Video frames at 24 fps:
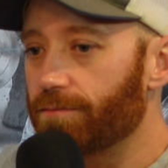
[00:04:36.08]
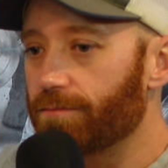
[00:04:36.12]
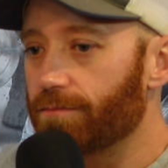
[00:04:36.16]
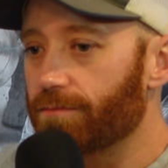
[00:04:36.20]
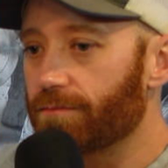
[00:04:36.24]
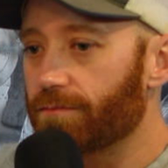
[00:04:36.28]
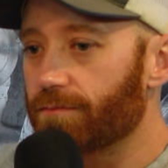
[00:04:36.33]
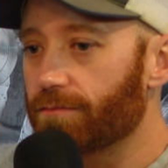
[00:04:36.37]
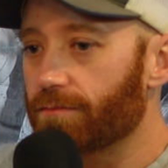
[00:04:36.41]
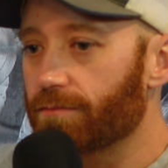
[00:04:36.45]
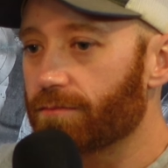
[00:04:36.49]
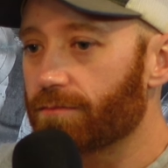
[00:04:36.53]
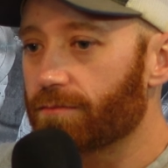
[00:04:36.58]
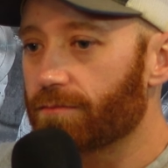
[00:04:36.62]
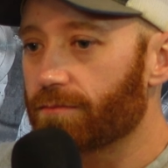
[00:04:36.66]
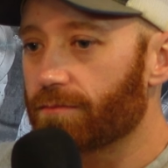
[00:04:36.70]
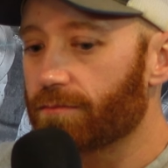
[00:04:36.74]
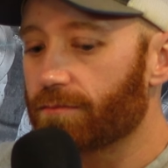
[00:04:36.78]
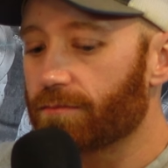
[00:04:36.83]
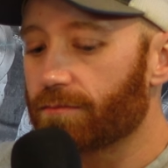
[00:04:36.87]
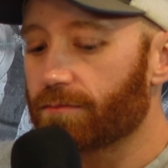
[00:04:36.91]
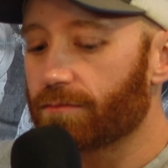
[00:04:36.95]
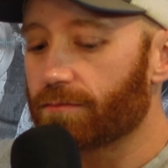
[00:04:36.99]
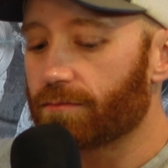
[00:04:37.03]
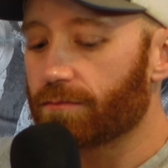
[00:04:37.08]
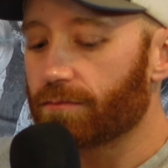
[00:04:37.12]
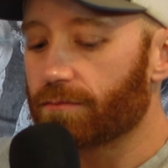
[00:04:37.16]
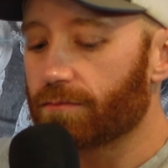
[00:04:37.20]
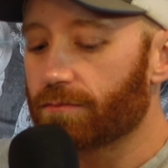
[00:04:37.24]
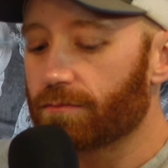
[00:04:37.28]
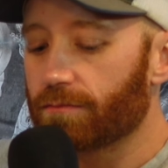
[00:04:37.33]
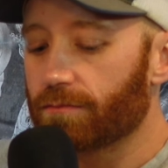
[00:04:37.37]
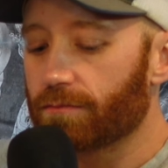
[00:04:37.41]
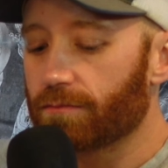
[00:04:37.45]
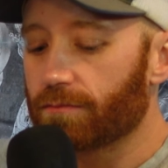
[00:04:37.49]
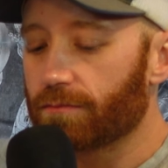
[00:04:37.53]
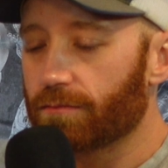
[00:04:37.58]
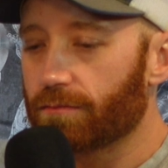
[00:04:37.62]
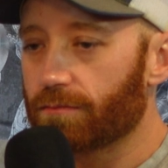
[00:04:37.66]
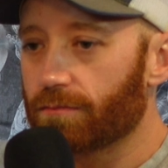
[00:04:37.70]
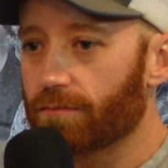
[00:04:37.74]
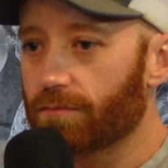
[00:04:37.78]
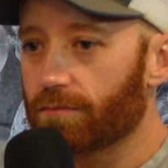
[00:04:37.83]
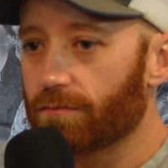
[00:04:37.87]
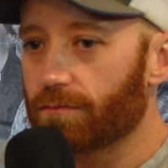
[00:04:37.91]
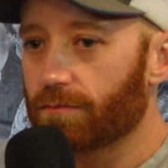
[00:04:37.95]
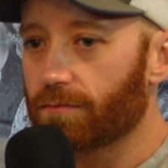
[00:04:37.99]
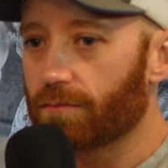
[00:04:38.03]

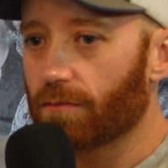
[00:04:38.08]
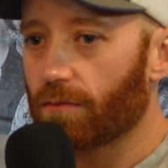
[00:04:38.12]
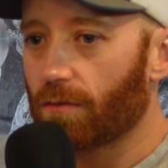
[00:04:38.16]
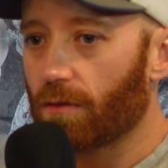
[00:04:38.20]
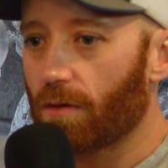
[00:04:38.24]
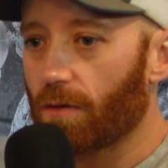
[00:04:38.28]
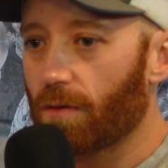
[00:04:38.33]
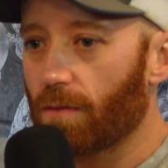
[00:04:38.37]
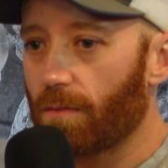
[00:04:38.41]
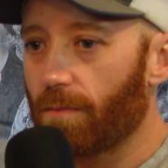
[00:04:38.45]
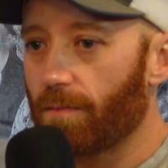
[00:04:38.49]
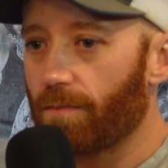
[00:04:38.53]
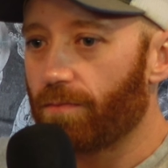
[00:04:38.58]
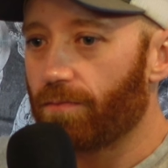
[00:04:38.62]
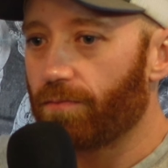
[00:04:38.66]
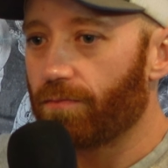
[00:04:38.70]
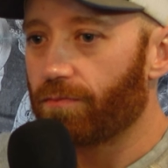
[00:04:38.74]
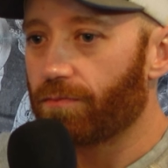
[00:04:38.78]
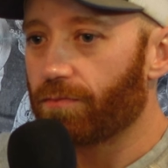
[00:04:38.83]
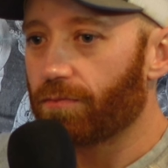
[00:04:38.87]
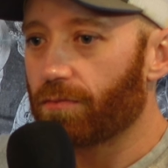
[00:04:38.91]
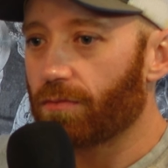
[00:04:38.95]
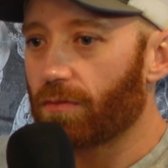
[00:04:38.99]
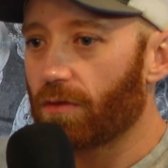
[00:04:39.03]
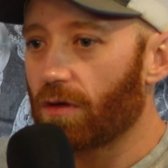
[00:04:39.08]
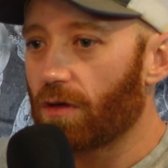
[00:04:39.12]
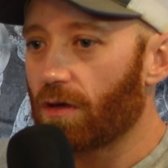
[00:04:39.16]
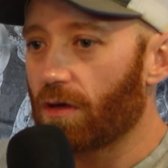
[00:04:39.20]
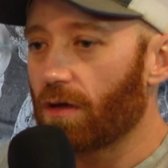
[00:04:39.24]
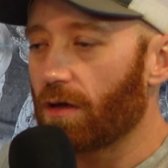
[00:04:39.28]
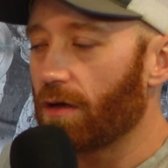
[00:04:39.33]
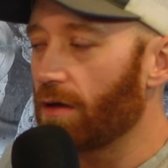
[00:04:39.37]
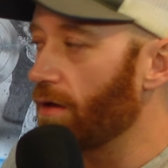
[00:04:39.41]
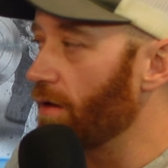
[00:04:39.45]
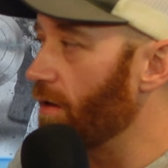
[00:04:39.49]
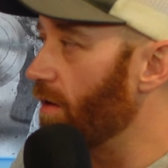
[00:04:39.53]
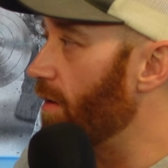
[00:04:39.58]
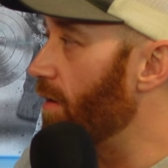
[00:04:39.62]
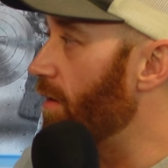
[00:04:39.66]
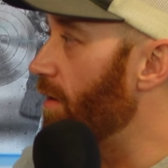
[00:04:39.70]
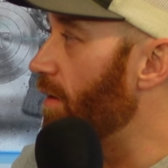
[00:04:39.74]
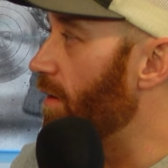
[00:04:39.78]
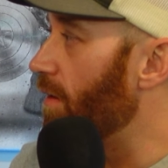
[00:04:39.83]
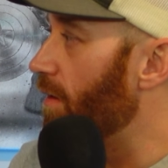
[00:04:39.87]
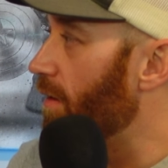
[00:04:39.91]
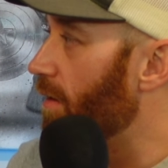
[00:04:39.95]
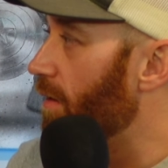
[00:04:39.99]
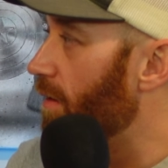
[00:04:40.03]

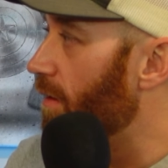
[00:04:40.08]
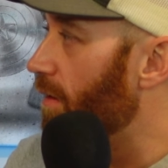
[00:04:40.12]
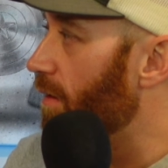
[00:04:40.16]
(silent)